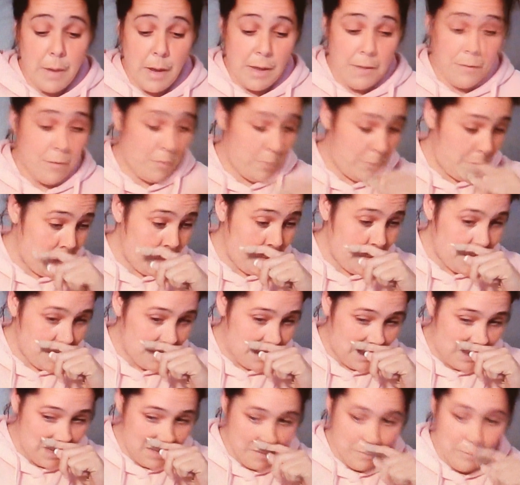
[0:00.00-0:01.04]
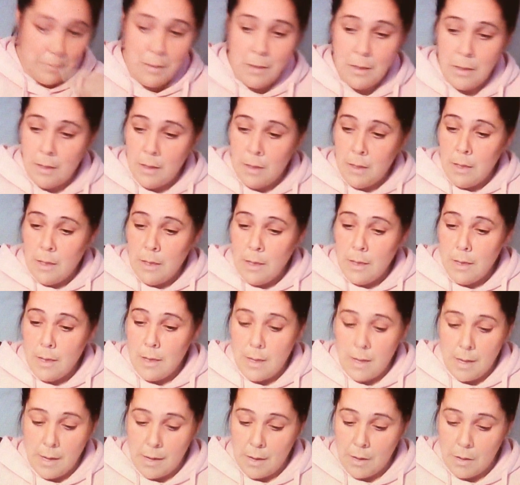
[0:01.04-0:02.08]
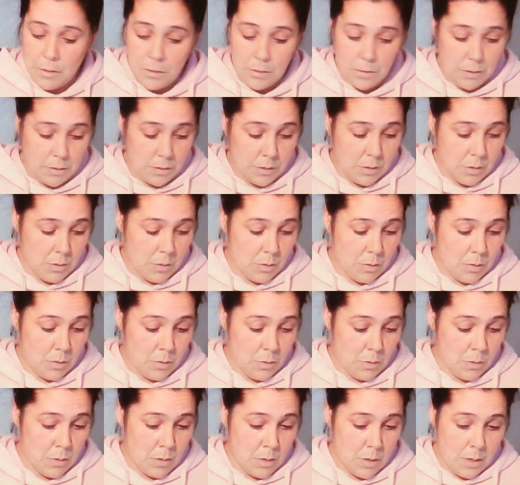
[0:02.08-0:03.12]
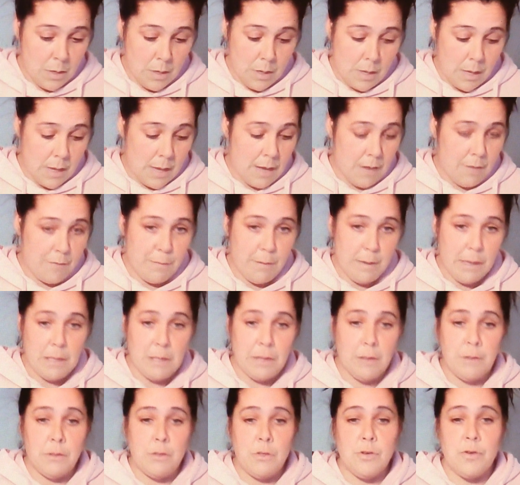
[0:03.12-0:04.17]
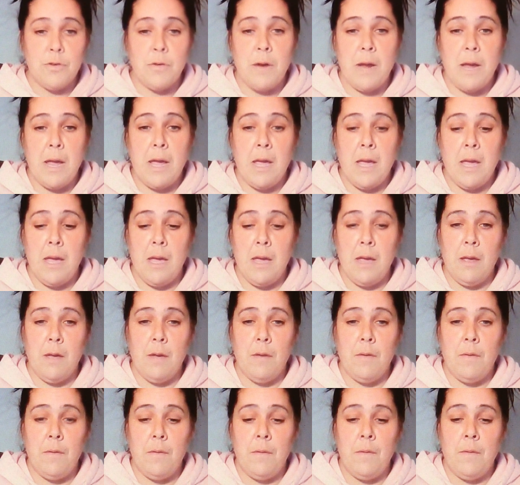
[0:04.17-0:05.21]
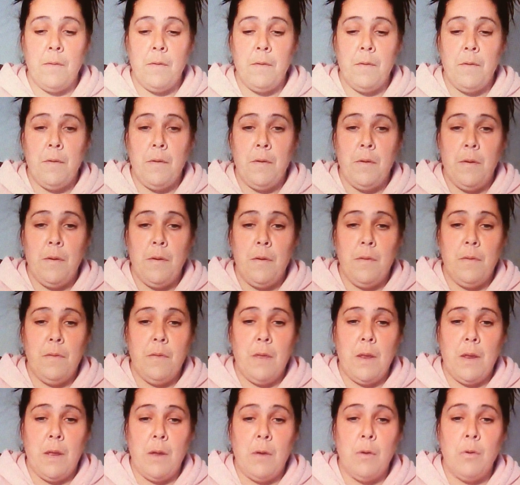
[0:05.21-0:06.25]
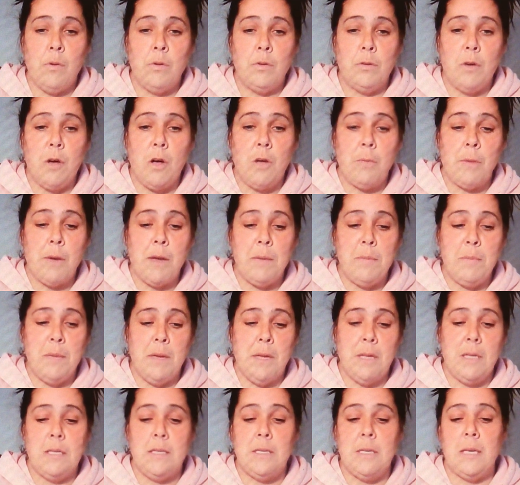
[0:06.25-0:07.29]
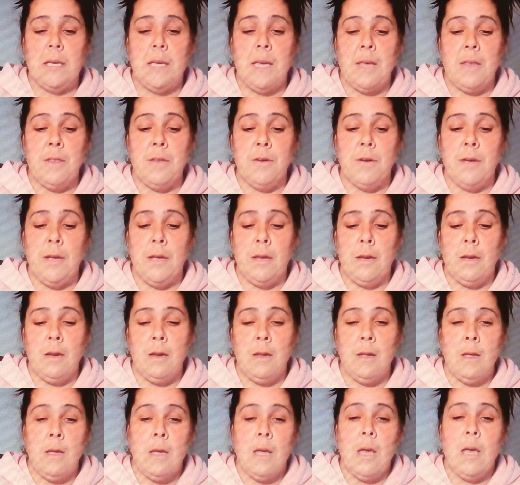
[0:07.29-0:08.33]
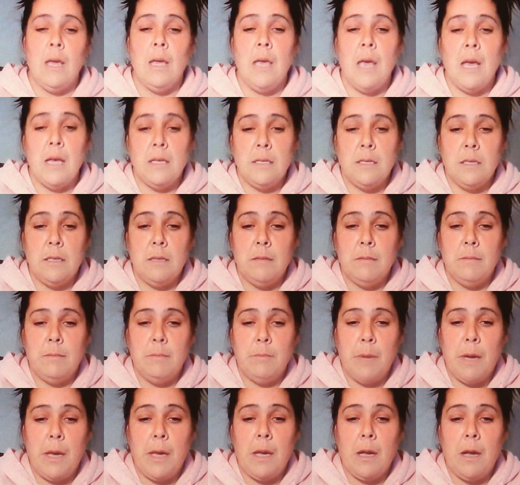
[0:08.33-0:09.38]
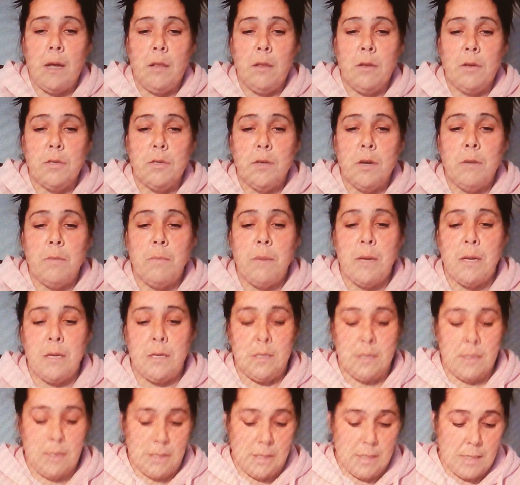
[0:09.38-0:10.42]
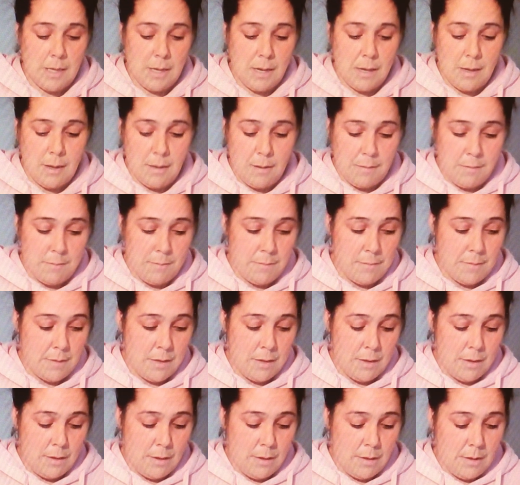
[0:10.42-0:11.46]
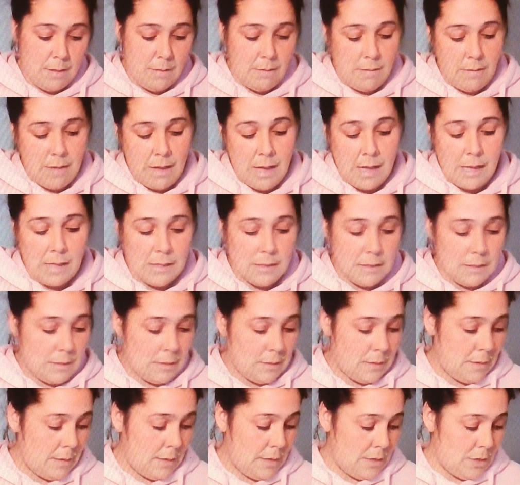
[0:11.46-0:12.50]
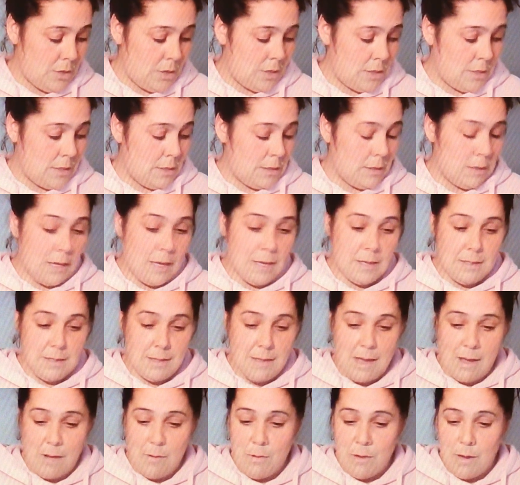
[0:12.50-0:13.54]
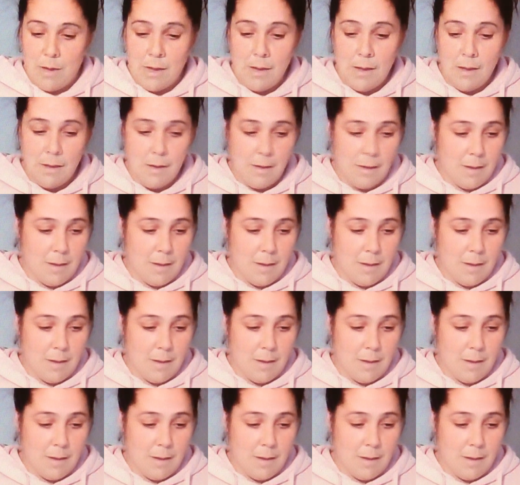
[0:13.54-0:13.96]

buy from the museum. I also have my little tray that I hold all my beads together in. Yes, my colors are mixed, as it just gets that way.